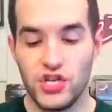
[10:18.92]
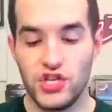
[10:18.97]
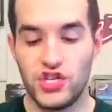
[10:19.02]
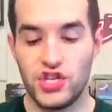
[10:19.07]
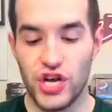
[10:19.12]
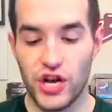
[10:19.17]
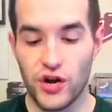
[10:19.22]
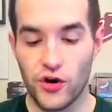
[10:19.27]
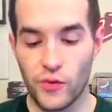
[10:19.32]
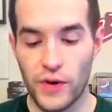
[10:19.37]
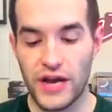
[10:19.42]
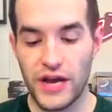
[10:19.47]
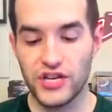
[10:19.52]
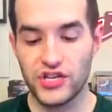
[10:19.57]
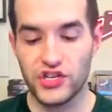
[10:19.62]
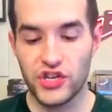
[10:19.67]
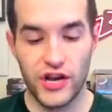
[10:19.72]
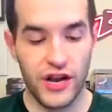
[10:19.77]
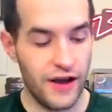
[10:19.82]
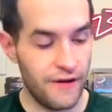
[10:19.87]

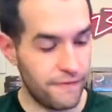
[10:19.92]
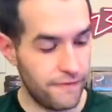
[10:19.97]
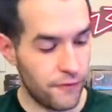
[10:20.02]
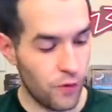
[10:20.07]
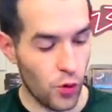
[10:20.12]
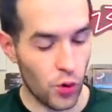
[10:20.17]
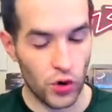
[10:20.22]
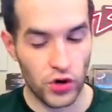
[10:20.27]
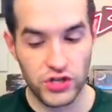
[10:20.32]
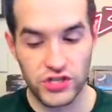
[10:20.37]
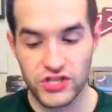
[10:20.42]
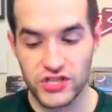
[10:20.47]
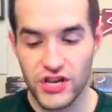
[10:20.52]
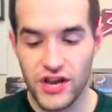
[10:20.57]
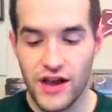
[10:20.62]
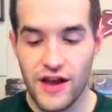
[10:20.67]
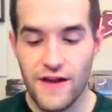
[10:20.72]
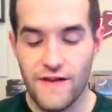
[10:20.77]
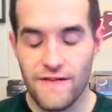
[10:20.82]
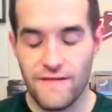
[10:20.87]
Generation Force,
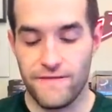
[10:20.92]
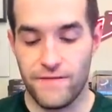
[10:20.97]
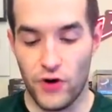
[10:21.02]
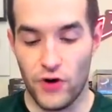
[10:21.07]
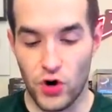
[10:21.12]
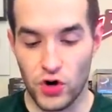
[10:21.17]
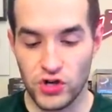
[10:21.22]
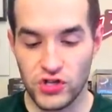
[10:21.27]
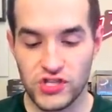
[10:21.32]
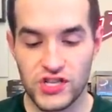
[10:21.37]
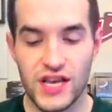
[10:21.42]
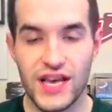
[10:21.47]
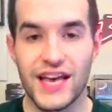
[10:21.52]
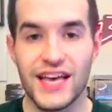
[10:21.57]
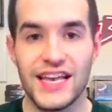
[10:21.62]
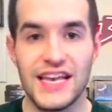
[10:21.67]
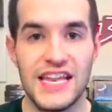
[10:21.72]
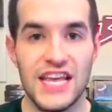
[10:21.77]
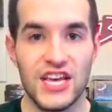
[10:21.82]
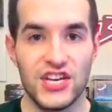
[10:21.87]
First
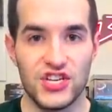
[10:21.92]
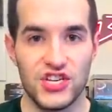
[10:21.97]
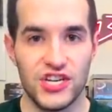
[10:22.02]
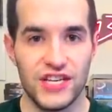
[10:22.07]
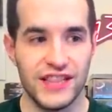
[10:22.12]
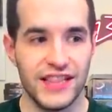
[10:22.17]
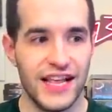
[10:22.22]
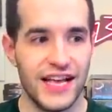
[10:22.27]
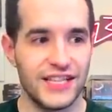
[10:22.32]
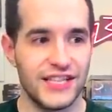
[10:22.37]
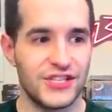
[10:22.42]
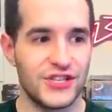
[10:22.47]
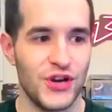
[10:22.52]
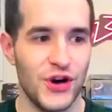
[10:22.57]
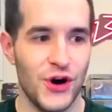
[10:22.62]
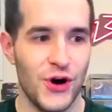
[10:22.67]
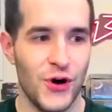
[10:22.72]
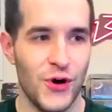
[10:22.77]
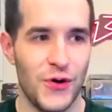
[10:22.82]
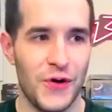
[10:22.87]
Edition. Let's
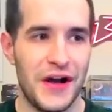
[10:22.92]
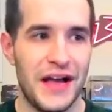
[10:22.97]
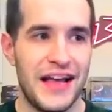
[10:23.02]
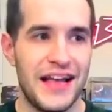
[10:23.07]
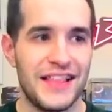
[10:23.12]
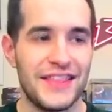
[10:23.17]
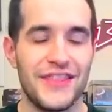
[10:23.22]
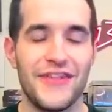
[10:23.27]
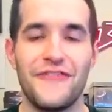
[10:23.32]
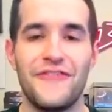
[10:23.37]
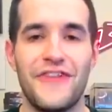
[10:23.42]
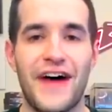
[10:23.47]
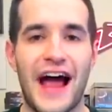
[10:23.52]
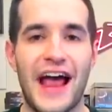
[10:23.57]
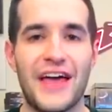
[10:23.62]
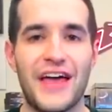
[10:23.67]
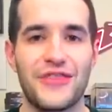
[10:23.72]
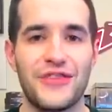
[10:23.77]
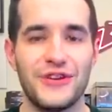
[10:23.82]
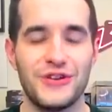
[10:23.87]
go,
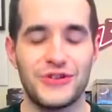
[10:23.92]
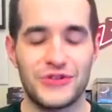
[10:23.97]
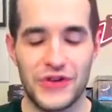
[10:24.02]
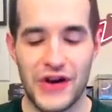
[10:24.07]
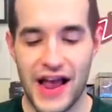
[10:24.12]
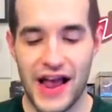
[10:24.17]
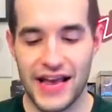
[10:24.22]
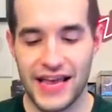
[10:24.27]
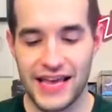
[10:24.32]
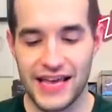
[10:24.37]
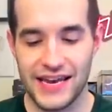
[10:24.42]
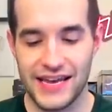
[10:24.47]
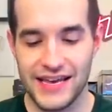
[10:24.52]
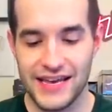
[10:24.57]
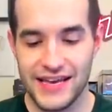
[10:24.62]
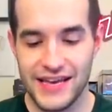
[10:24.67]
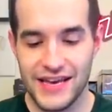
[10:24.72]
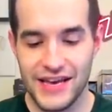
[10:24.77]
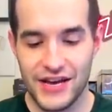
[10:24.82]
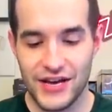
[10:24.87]
Leviathan
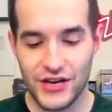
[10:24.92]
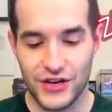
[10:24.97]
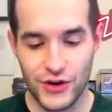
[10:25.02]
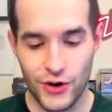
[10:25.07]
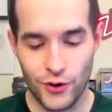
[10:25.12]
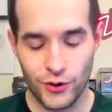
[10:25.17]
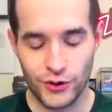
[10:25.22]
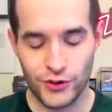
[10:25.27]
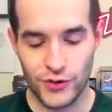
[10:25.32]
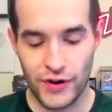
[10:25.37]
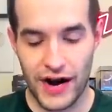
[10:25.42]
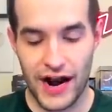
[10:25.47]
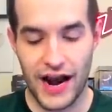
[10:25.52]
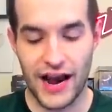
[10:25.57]
Dragon. Ghost Rare.